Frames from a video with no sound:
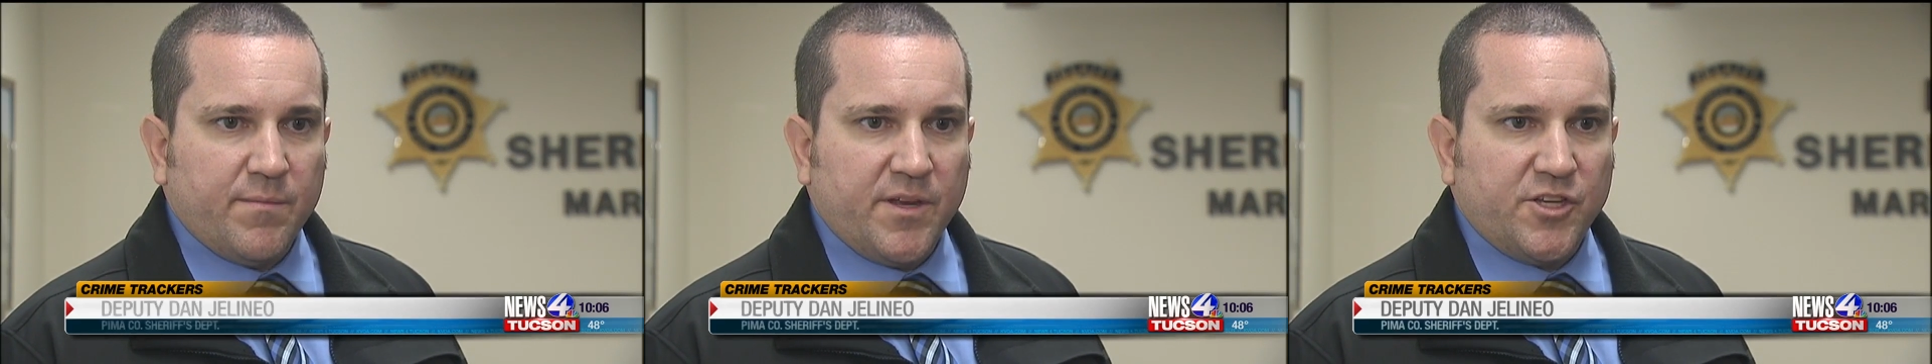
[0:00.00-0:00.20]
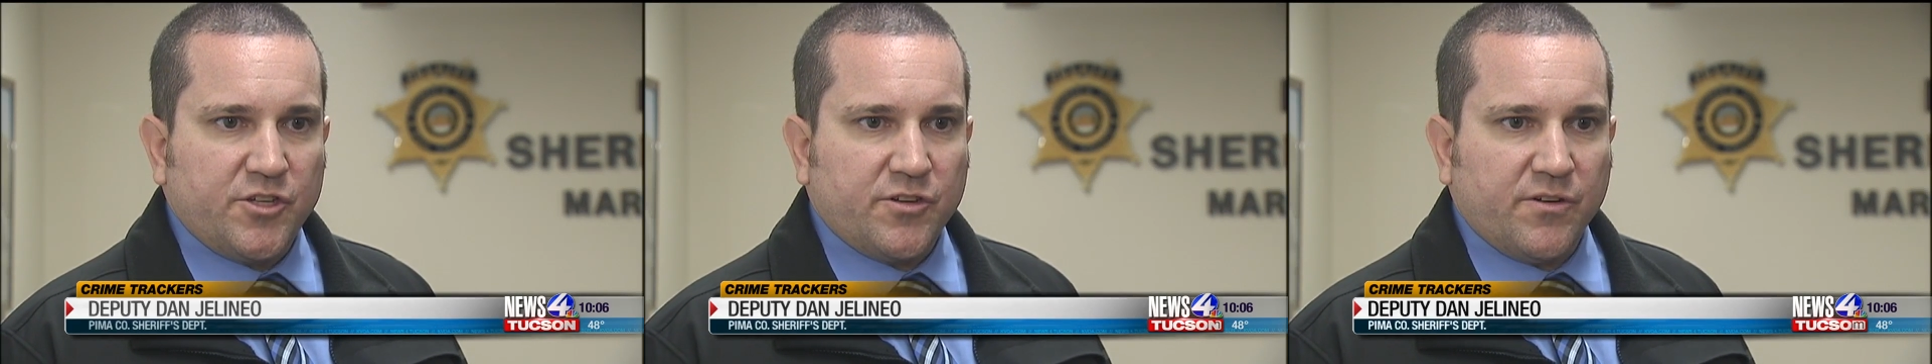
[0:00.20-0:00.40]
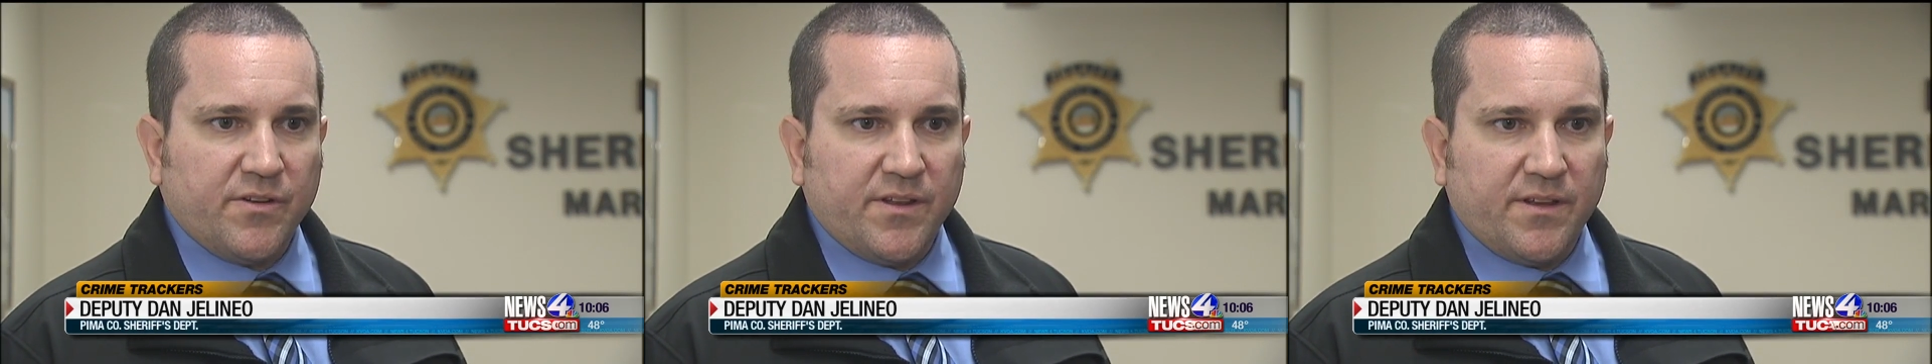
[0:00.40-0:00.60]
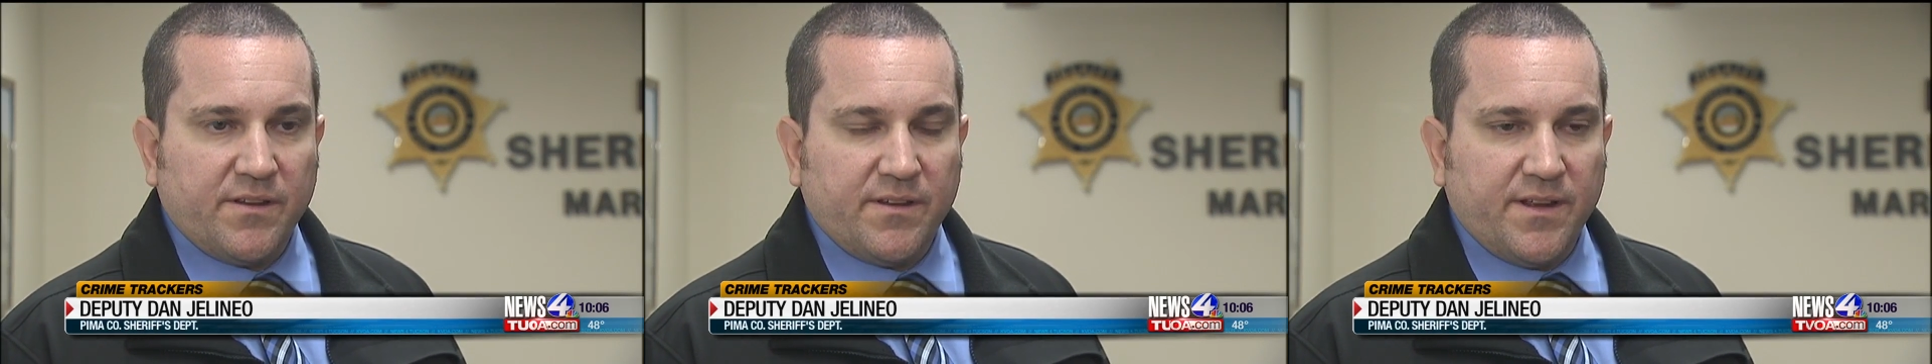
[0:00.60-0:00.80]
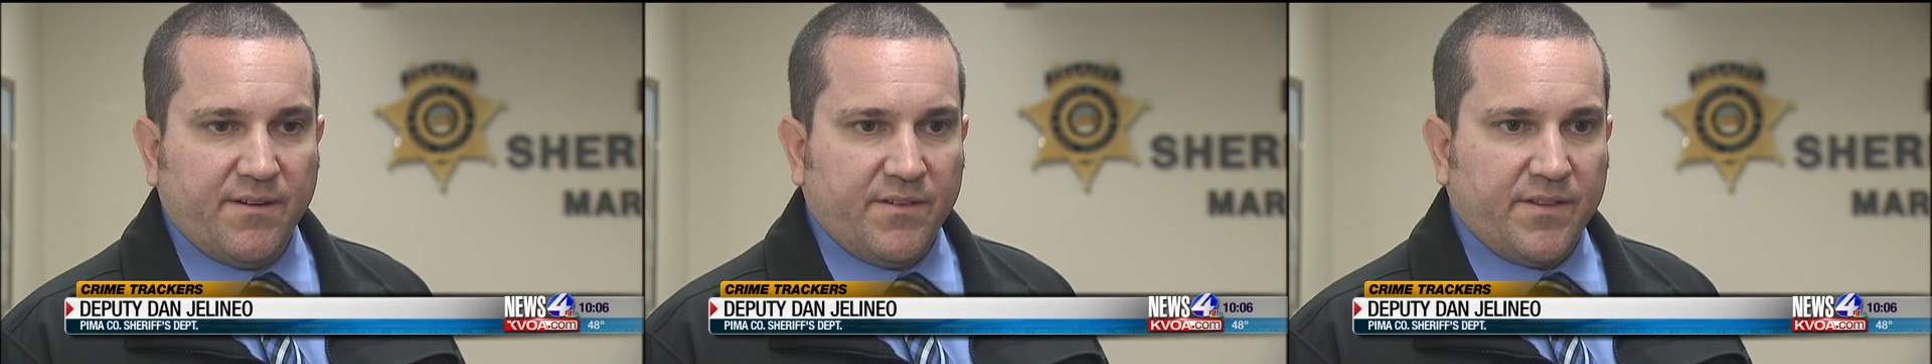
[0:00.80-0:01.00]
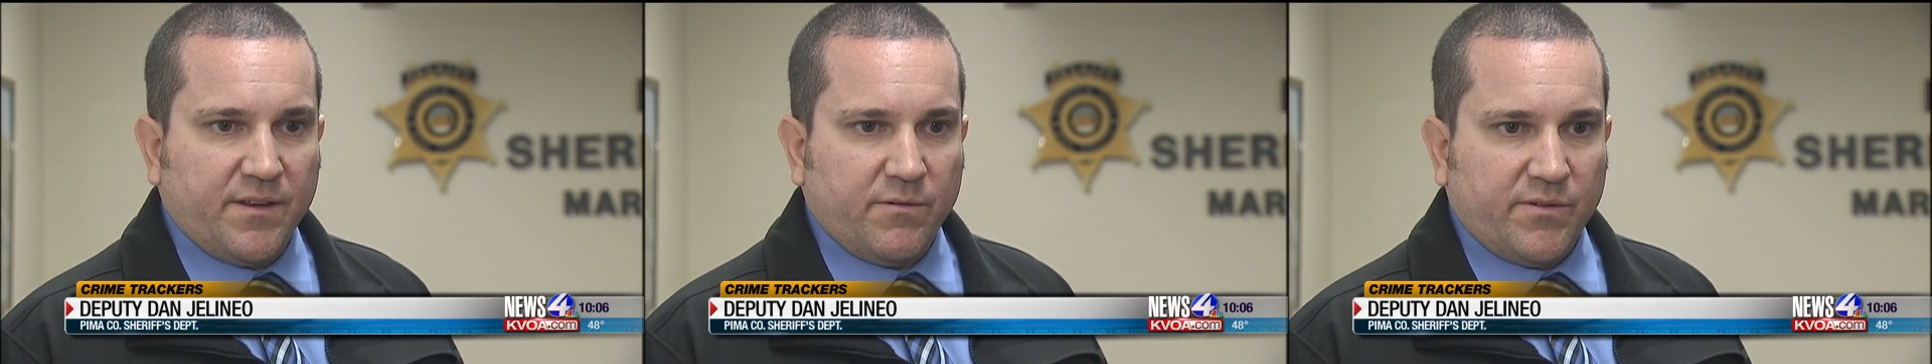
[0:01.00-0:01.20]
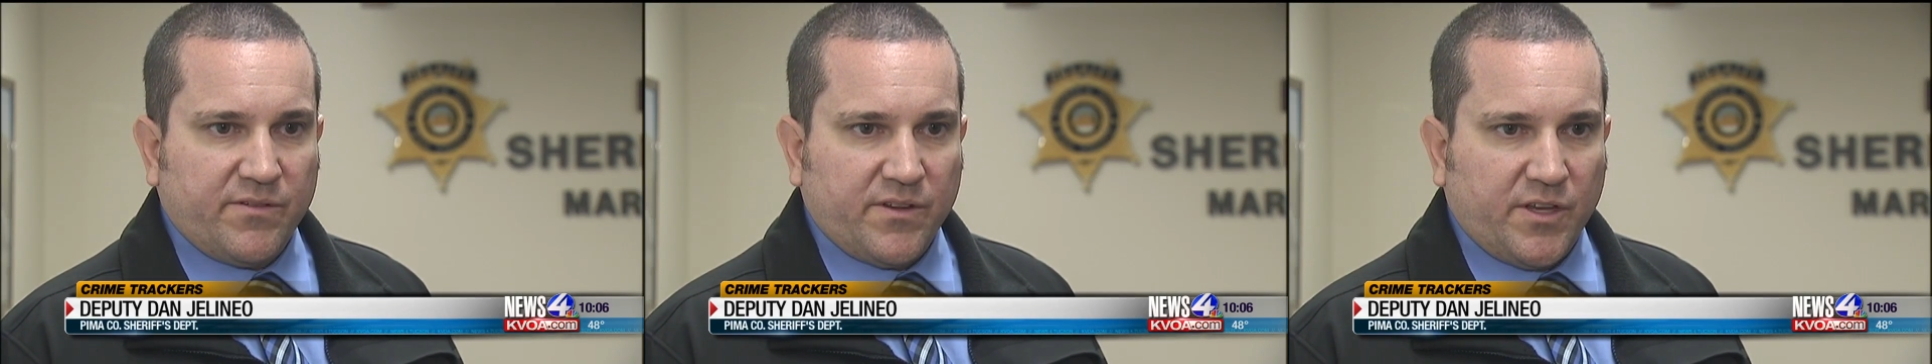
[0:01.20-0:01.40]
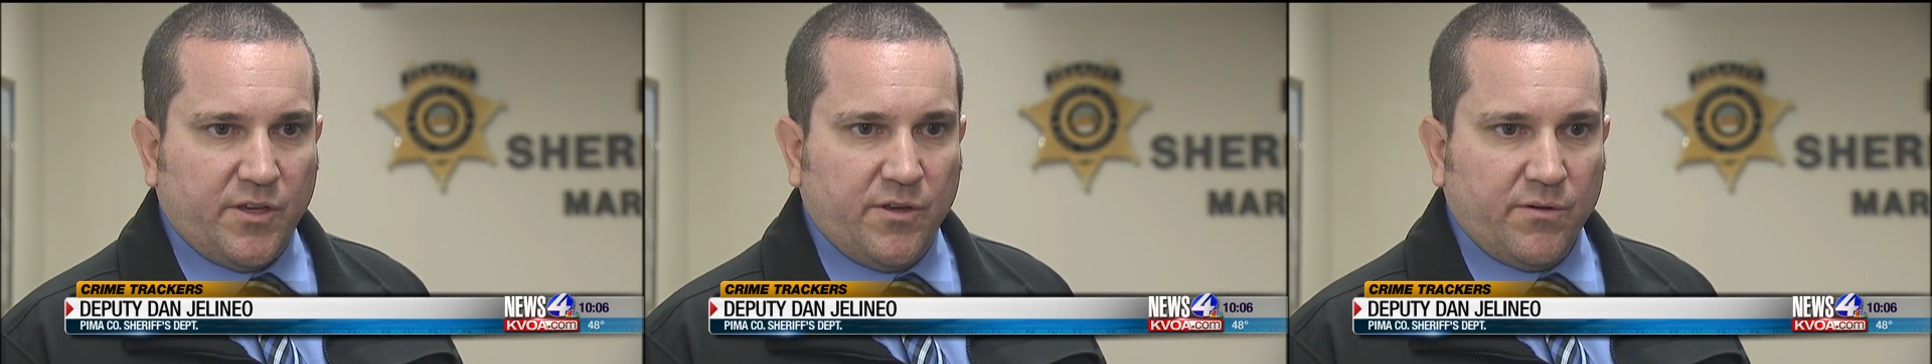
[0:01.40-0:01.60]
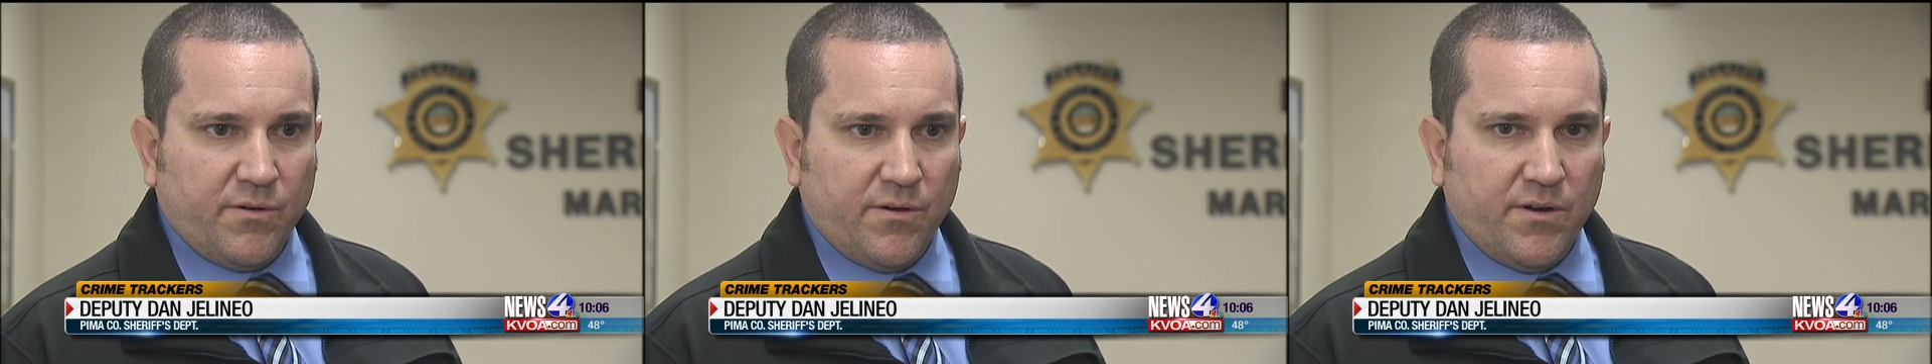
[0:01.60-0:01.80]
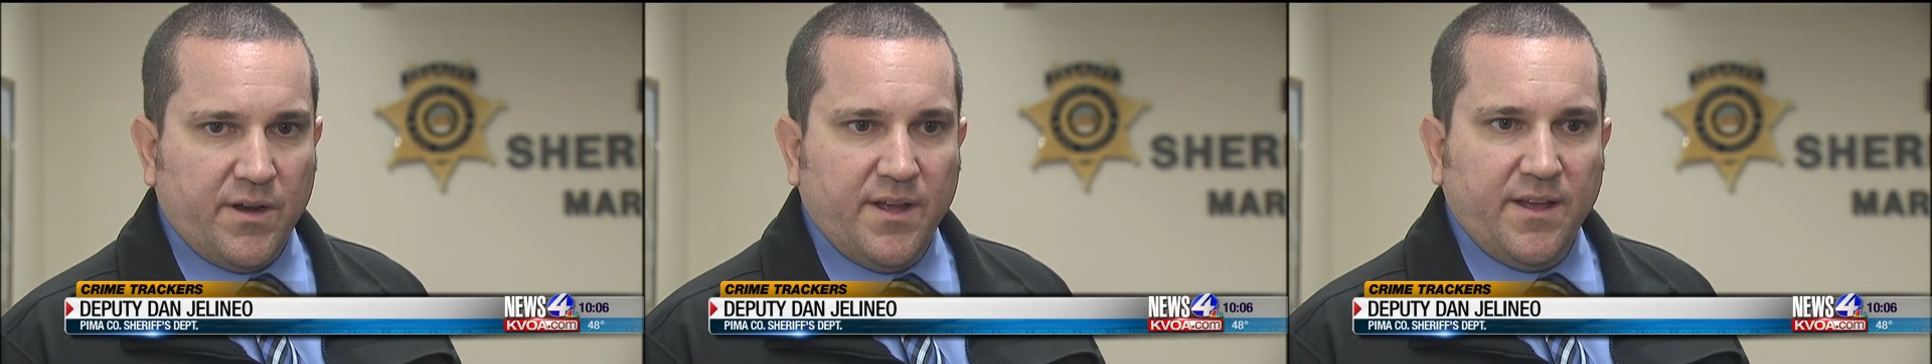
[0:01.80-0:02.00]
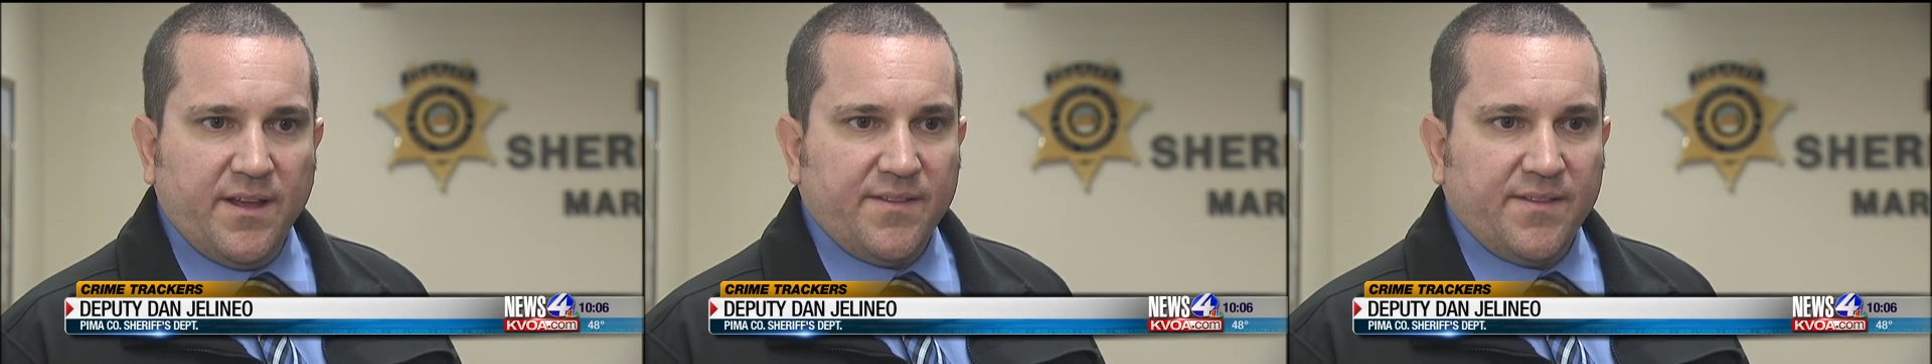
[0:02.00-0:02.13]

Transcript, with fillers: They made sure that everything was secure.